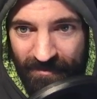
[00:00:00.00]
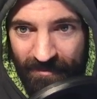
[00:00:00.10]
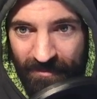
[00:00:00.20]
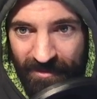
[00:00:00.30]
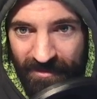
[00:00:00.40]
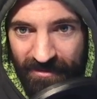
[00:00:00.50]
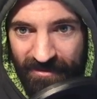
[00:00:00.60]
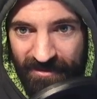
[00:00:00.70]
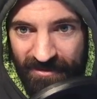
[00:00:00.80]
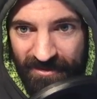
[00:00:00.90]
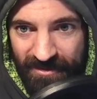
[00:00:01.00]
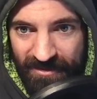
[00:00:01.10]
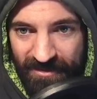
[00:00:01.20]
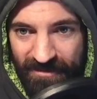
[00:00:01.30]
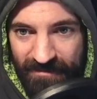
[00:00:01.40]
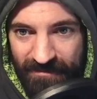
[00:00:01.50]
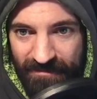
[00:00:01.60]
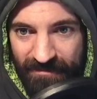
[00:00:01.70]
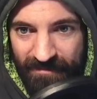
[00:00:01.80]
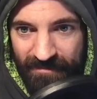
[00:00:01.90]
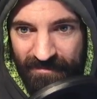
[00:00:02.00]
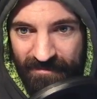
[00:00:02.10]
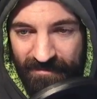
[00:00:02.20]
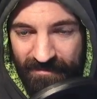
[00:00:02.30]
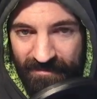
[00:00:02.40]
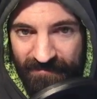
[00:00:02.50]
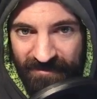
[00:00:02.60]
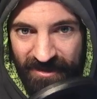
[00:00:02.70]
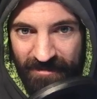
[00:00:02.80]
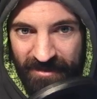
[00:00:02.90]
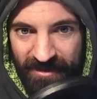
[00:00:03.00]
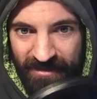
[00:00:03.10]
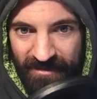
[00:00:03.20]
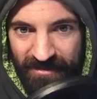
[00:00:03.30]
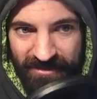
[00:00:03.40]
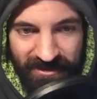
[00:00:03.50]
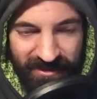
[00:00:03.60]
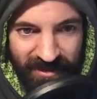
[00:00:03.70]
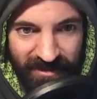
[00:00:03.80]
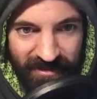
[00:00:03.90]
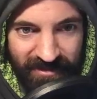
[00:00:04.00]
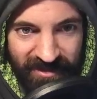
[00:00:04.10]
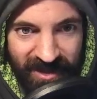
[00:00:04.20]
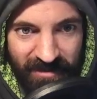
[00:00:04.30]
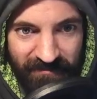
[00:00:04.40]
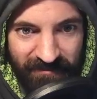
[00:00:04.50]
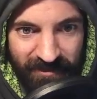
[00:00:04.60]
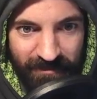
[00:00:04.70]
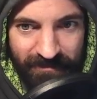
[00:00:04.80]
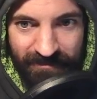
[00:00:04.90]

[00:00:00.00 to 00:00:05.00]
where this vomiting shenanigans came from.